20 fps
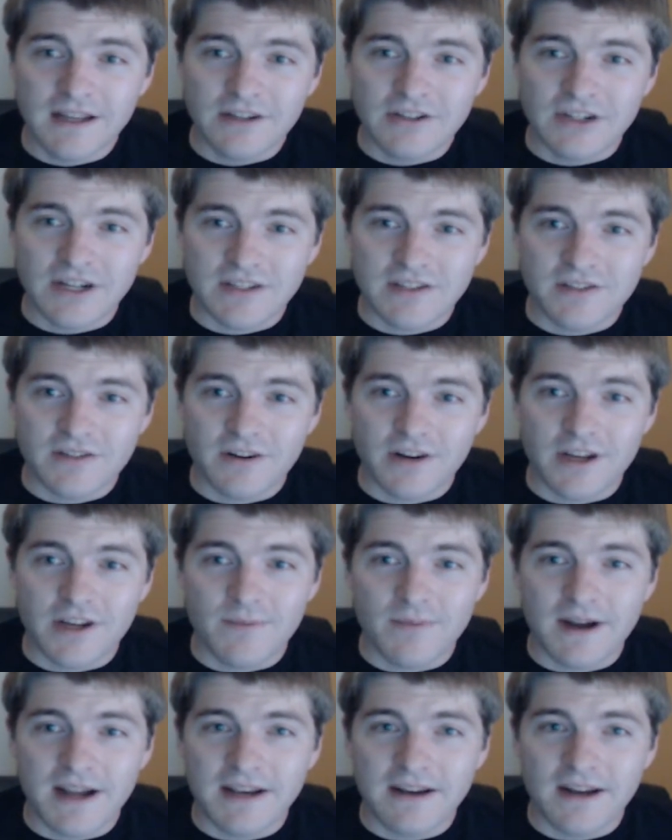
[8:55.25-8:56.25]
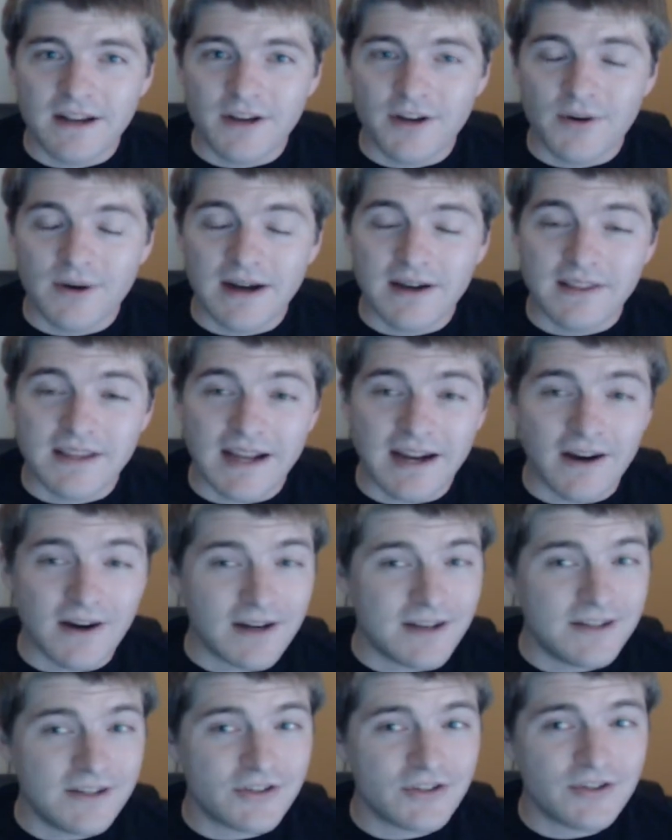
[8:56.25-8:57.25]
chances are you might not know how the air
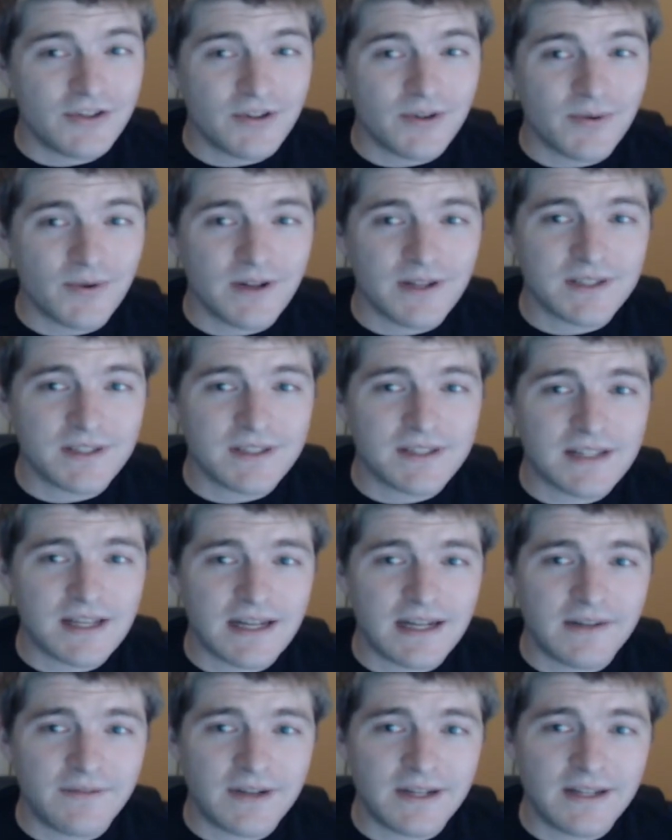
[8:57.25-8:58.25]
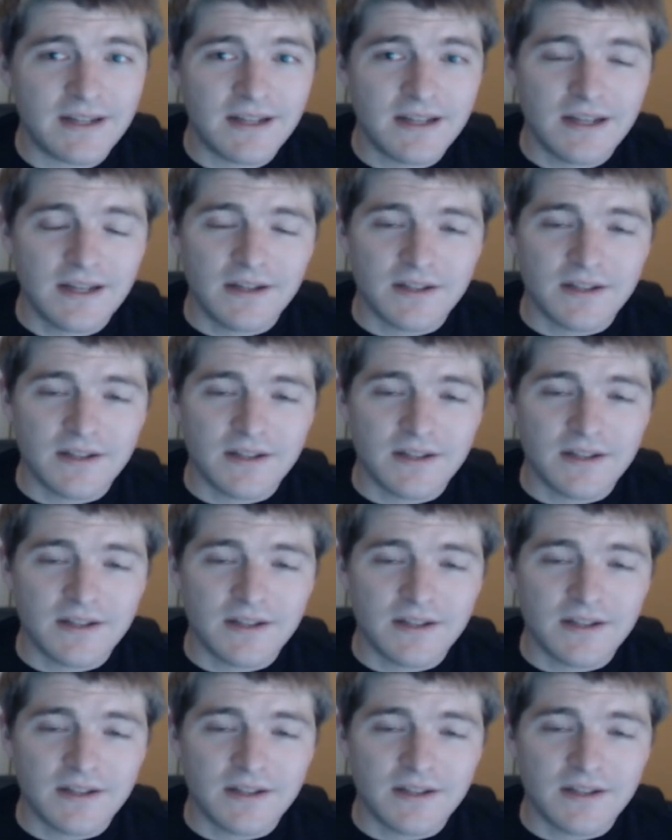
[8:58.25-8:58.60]
conditioner works inside of it.